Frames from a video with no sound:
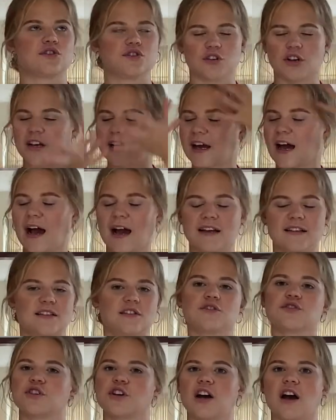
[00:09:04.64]
just going to get
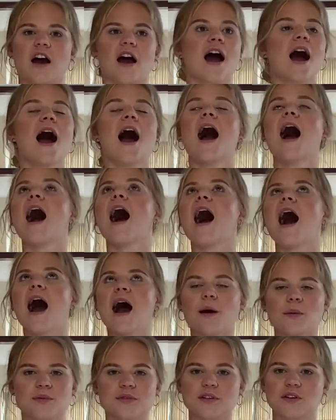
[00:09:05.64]
icing sugar
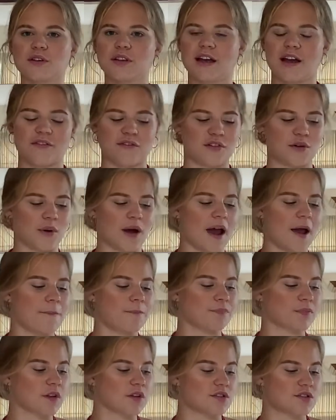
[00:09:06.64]
absolutely everywhere.
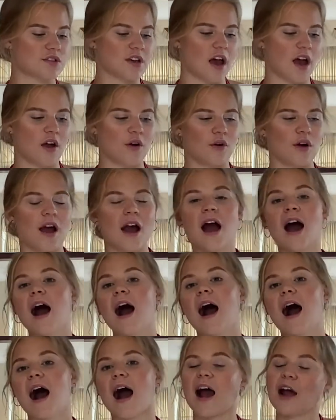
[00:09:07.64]
So
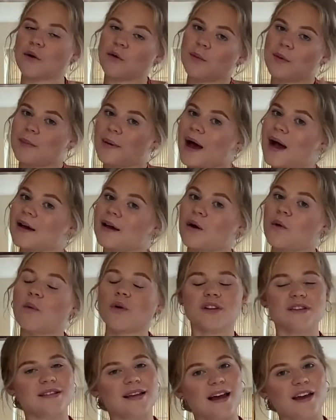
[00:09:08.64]
I will be back
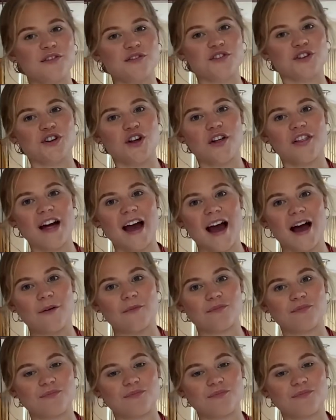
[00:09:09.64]
once I have done all that.